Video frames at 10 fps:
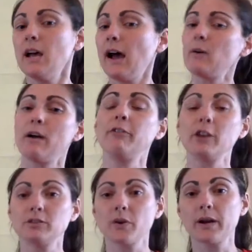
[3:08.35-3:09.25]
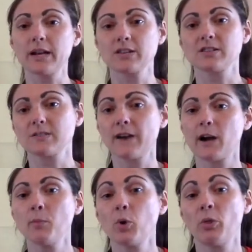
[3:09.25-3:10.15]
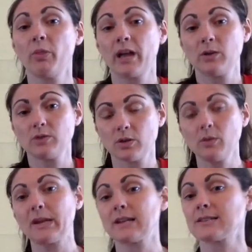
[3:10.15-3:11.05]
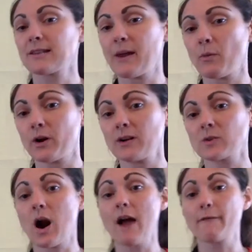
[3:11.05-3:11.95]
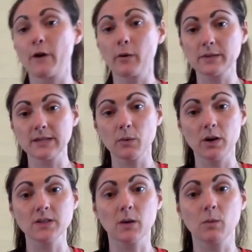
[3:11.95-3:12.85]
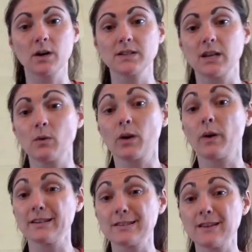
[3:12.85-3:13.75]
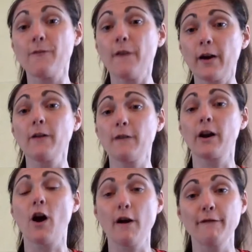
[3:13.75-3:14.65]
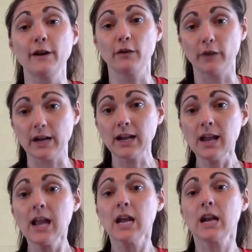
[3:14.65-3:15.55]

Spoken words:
However you do it, it's just very important that you do, because sight words or high frequency words are words that you are going to see very, very often in reading,